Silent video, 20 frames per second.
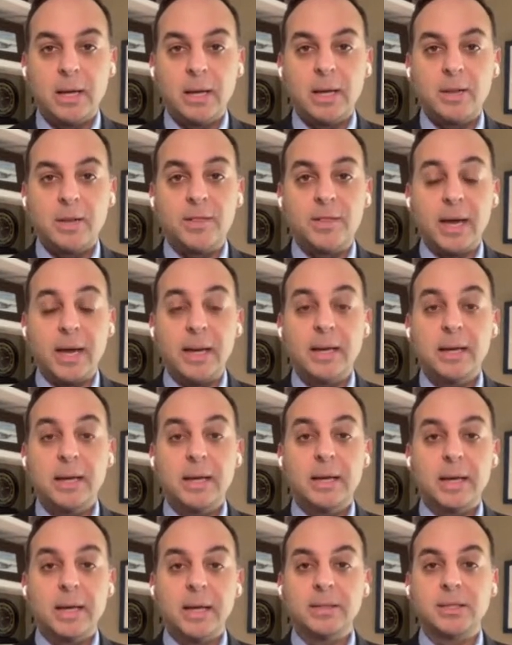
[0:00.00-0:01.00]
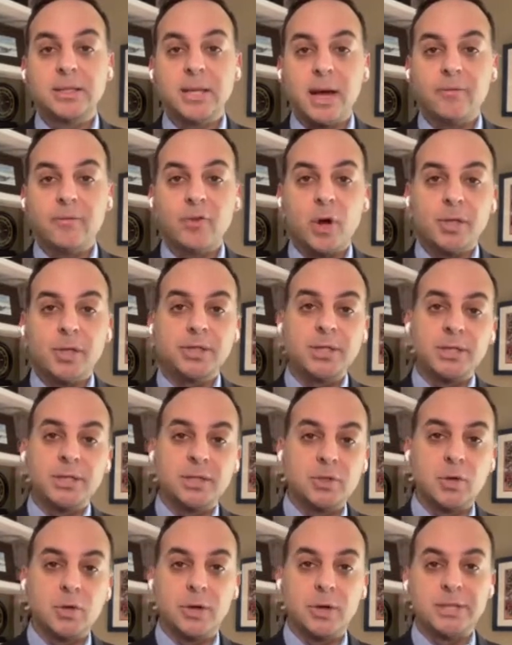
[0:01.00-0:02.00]
Then it's time for us to
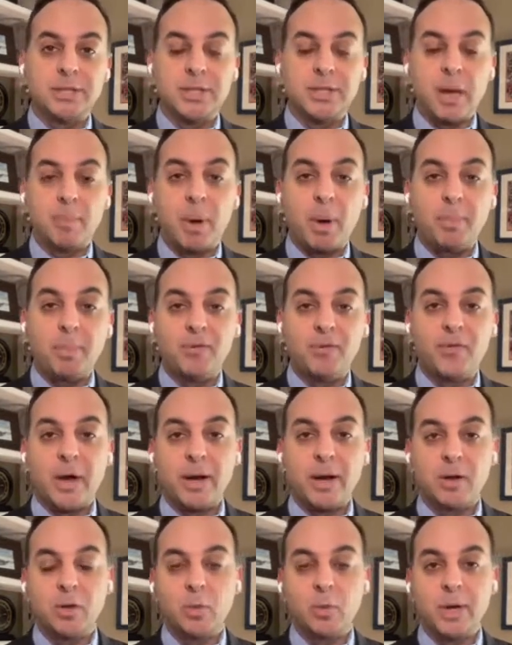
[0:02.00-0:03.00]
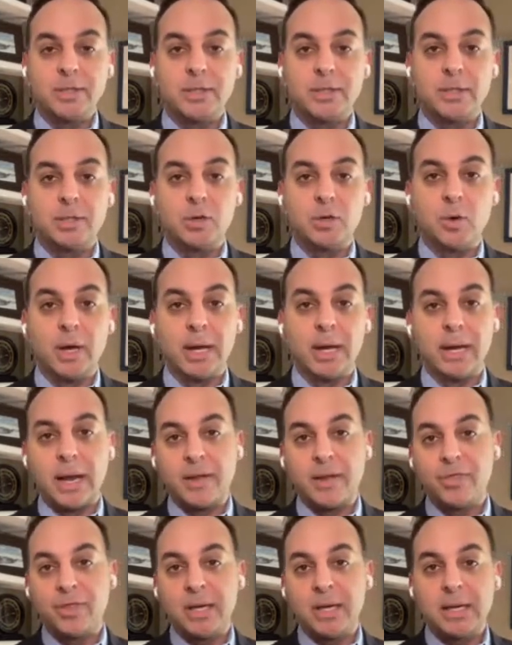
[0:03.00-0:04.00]
sort of step up and find other ways to do it. And
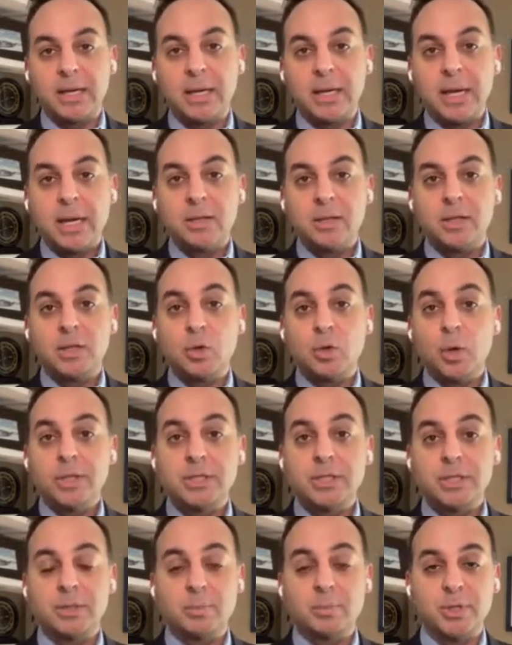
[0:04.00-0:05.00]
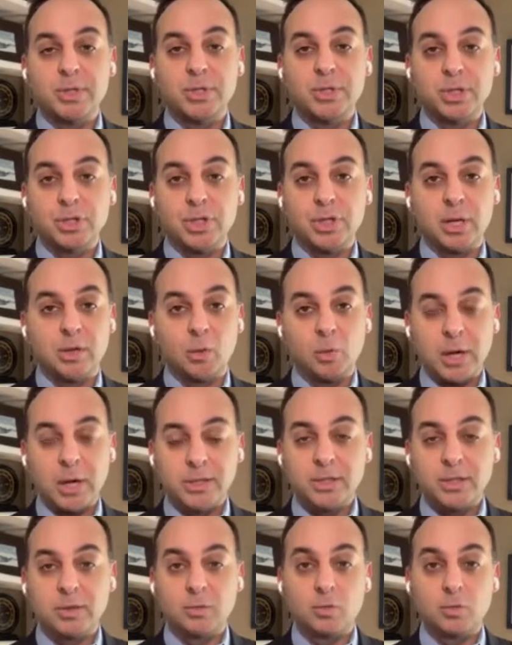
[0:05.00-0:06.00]
I think the U.S. is in position, and
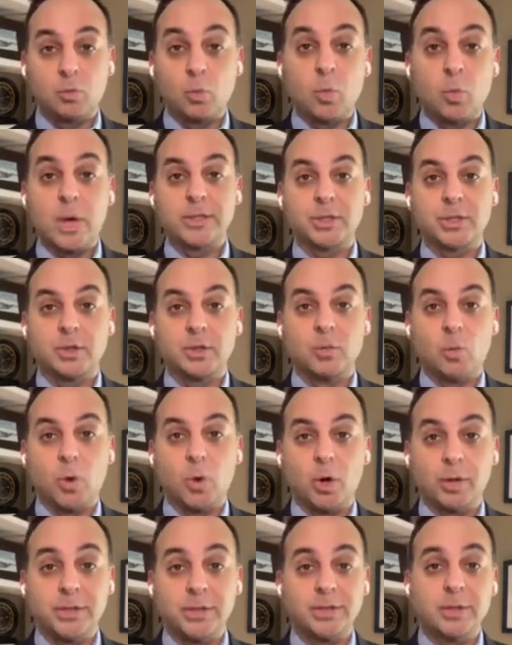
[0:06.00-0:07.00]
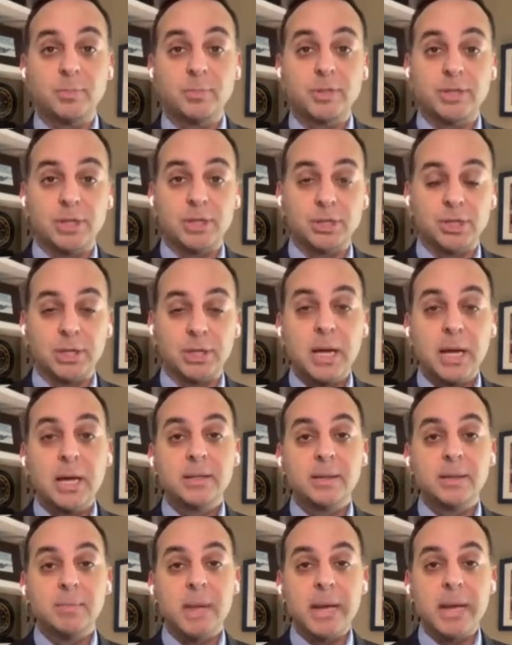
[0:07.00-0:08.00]
the Western world is in position,
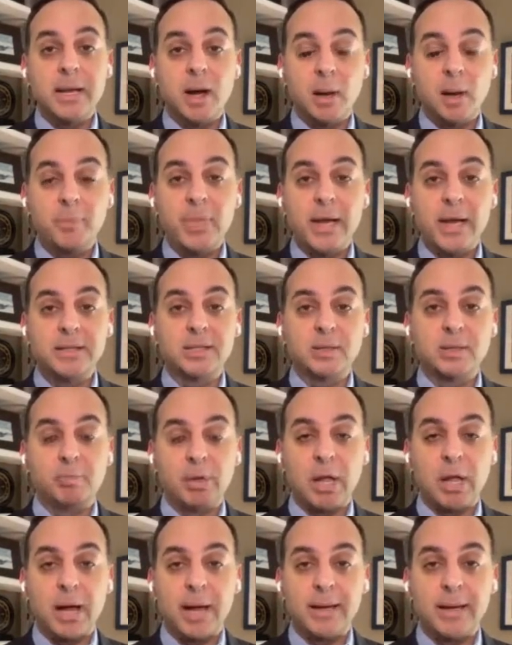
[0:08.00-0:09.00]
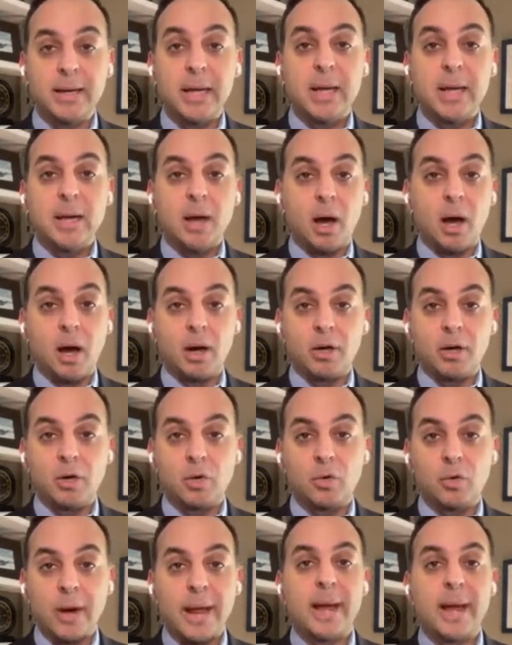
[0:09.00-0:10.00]
to make up that supply
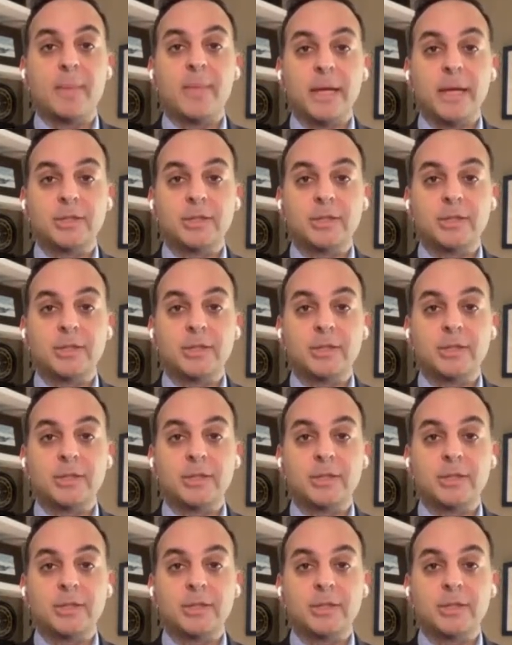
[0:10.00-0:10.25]
cram that's